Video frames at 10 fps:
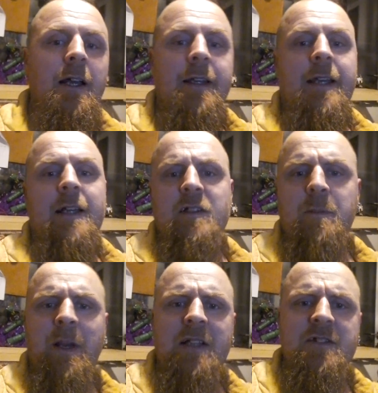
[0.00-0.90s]
Again, it
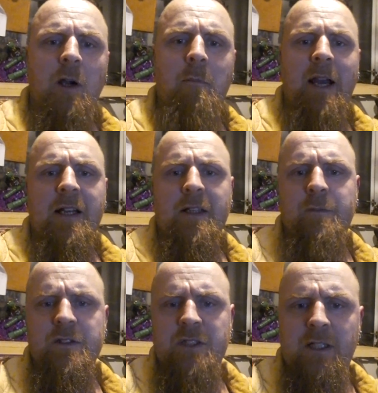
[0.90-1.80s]
depends how badly
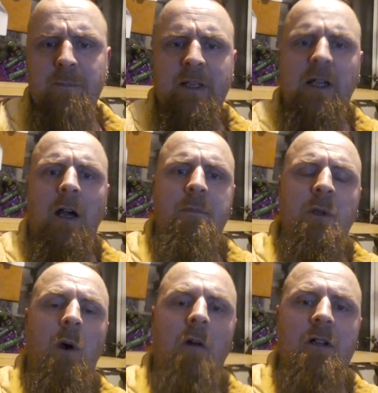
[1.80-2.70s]
physically beat up
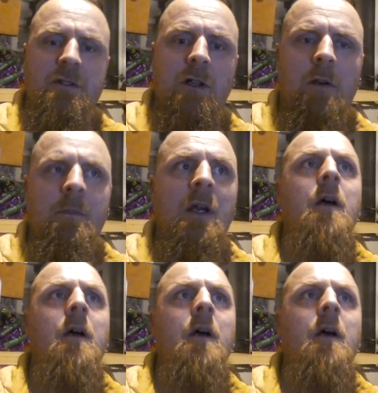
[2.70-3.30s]
you are at the time.